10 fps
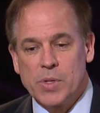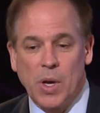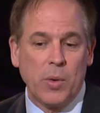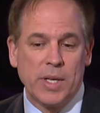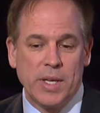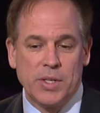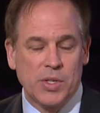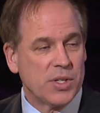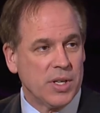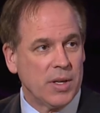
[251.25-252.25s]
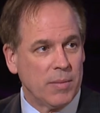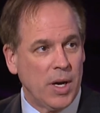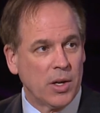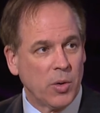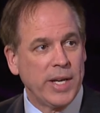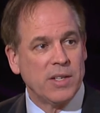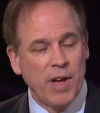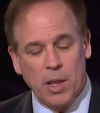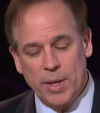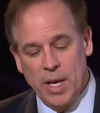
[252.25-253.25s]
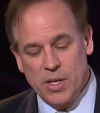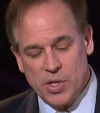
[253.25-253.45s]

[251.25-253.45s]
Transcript: so it, it's just a, a, great development.